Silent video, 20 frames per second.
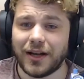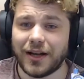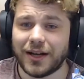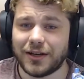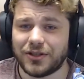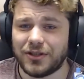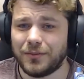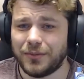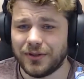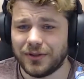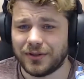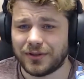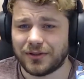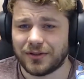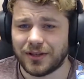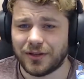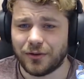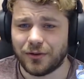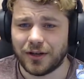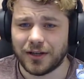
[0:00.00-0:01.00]
I actually
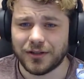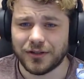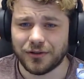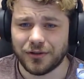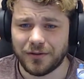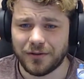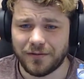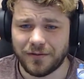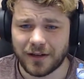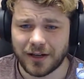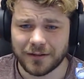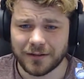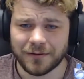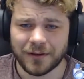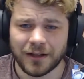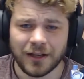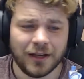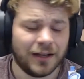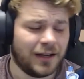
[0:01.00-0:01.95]
personally quite enjoyed 5.